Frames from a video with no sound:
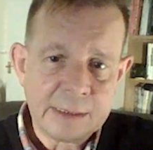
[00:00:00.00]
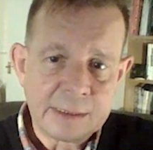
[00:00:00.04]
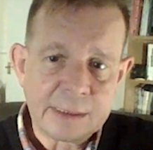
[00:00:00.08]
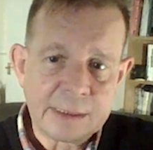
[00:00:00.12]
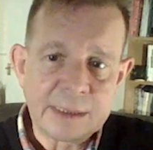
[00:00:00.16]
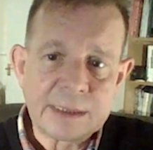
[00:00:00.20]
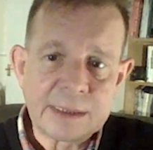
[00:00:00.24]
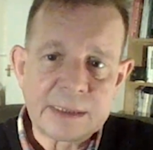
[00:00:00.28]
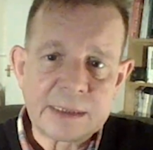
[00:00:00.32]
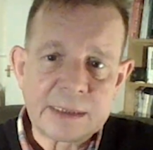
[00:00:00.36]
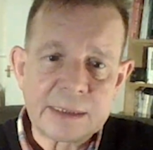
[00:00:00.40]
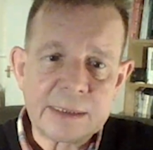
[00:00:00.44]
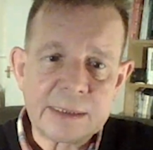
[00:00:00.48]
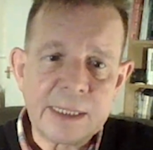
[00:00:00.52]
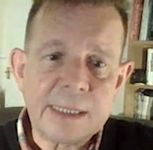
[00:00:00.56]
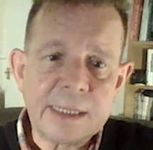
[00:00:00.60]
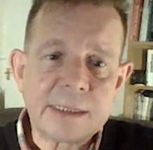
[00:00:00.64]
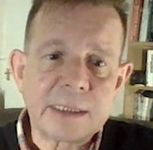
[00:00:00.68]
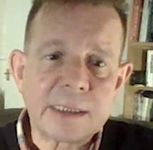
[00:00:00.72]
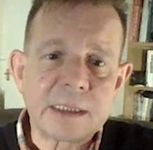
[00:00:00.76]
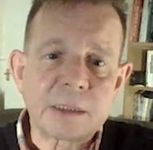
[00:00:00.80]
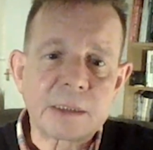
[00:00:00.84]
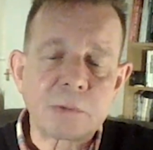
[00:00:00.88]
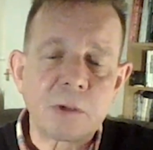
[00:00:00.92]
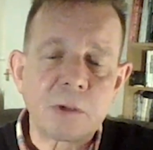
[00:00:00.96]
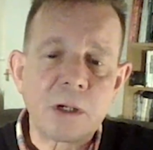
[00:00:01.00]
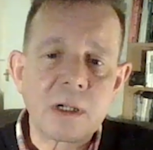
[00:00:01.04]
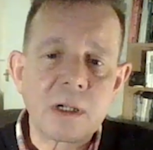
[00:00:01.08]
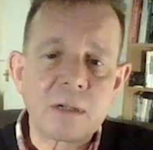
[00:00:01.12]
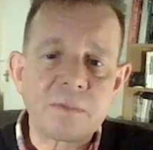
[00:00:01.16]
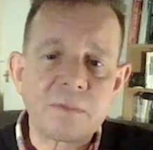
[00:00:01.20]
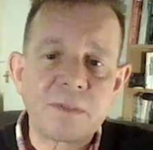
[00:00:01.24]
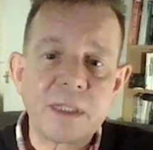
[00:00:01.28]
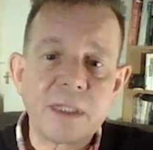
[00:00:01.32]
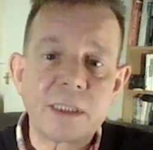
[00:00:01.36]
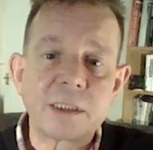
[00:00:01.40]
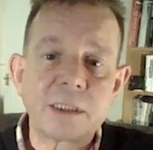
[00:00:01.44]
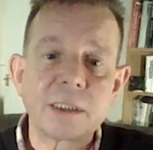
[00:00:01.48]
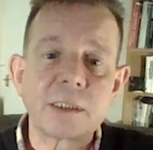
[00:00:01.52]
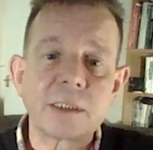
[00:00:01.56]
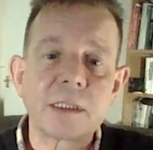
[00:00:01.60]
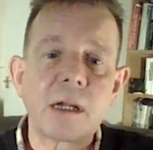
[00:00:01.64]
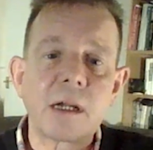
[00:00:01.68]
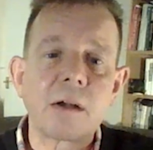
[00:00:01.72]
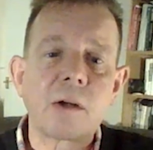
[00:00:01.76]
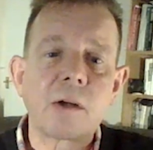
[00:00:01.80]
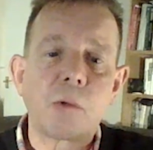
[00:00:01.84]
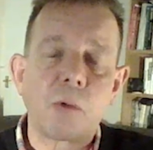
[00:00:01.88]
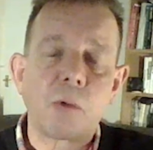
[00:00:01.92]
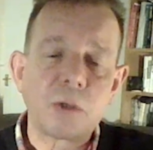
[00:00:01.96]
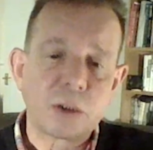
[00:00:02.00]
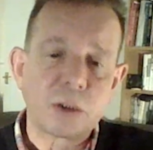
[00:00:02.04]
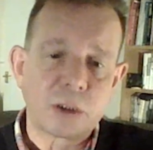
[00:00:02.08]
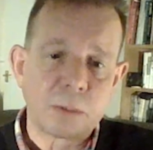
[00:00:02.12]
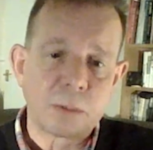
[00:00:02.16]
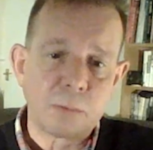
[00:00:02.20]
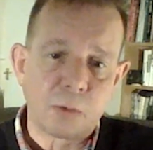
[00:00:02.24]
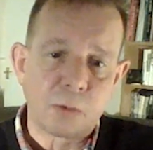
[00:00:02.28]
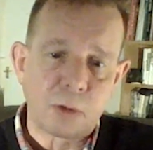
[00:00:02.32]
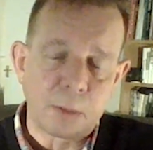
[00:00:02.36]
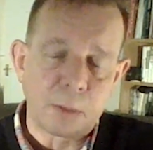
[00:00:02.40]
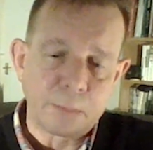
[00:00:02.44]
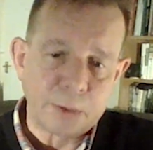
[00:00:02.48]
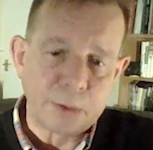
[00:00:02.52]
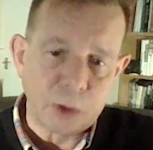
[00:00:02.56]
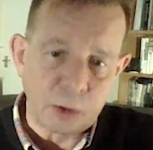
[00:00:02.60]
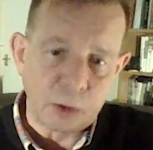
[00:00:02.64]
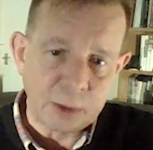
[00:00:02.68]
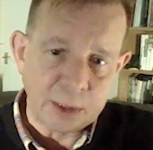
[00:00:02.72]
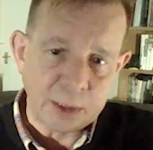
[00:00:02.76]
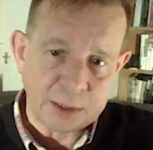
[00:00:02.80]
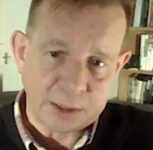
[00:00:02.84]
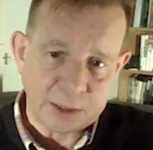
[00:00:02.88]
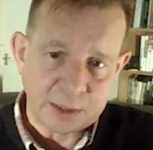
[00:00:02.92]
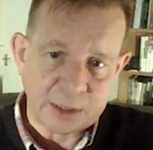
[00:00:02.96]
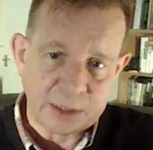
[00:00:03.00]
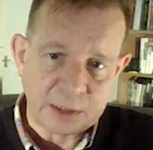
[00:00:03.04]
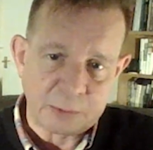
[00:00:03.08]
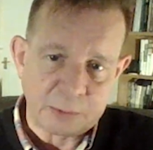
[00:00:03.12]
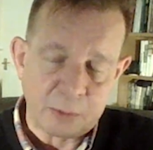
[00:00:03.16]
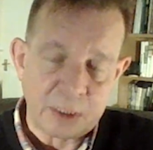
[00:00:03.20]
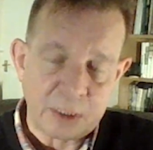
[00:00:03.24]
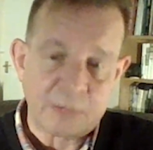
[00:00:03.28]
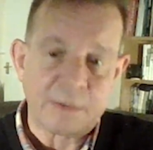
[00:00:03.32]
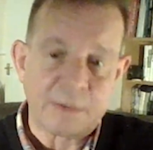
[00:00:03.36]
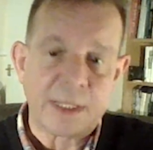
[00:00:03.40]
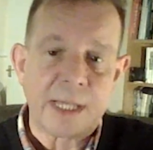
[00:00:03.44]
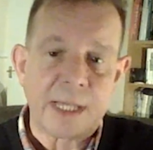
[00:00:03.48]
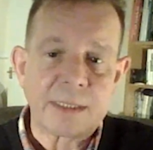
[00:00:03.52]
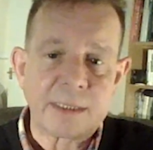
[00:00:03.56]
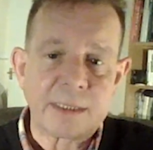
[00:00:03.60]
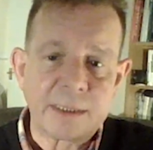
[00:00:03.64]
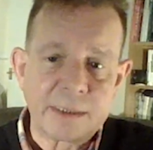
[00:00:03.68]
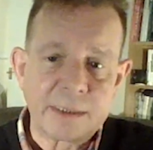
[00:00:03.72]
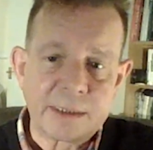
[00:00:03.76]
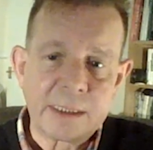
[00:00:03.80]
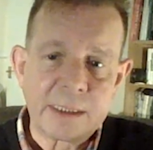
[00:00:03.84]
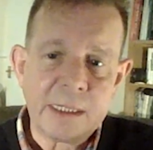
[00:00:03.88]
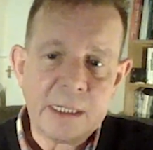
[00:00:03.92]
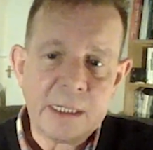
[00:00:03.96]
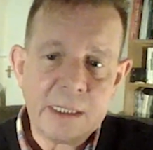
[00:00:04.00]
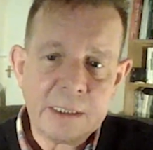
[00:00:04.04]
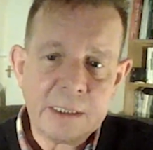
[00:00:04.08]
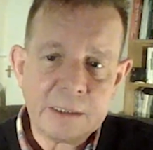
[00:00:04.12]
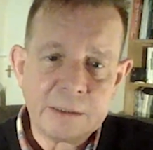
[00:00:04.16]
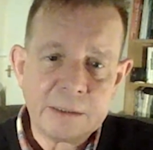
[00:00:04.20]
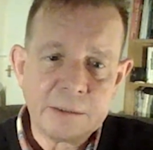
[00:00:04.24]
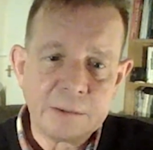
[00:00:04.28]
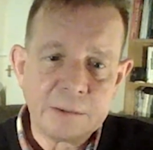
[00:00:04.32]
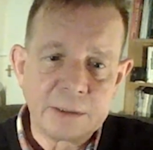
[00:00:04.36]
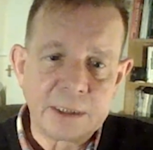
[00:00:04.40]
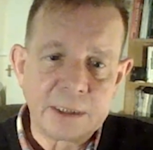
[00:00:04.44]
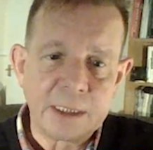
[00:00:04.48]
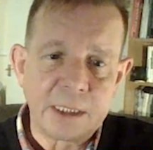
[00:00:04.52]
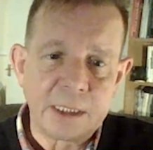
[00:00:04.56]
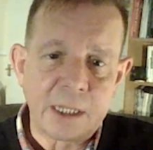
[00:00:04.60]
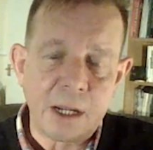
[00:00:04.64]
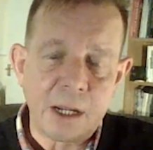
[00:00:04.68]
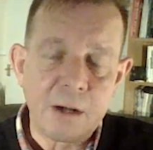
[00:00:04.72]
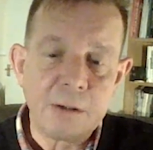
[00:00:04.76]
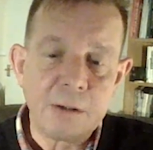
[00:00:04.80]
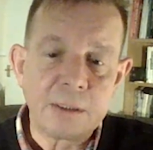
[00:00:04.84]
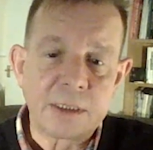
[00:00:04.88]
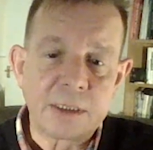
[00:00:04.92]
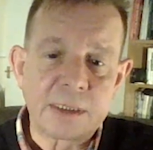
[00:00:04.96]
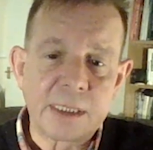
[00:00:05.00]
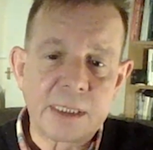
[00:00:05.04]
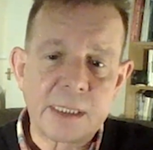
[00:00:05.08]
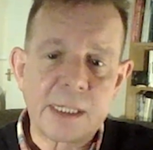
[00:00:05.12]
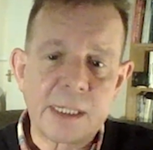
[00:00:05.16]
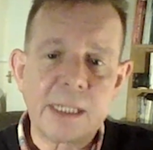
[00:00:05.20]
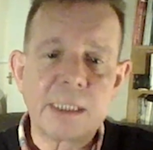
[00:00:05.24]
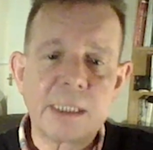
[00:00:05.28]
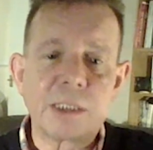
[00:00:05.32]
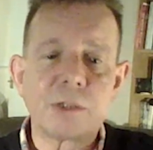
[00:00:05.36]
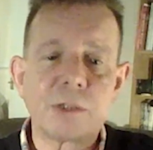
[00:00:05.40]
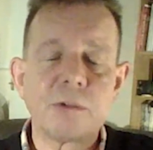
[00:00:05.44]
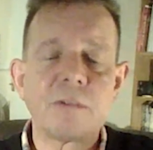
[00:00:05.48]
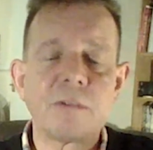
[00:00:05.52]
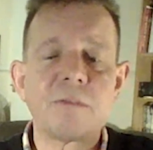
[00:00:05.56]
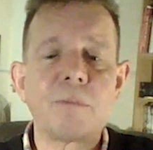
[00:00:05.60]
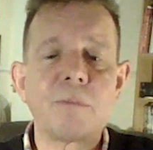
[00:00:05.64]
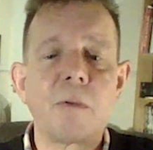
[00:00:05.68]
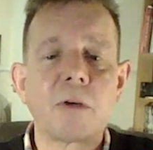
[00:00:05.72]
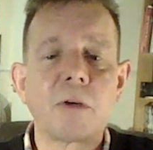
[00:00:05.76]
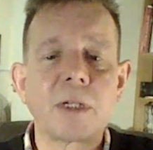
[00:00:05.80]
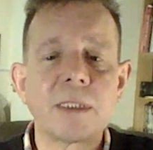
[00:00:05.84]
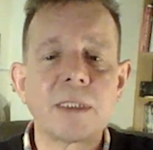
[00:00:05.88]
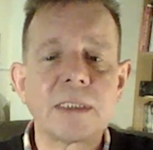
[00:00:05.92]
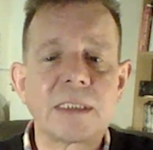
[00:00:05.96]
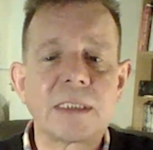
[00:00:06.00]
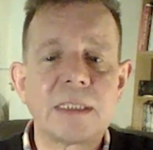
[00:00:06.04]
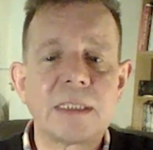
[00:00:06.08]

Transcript: This latest work features a quantum cryptologist, whatever that is, who decodes the nature of modern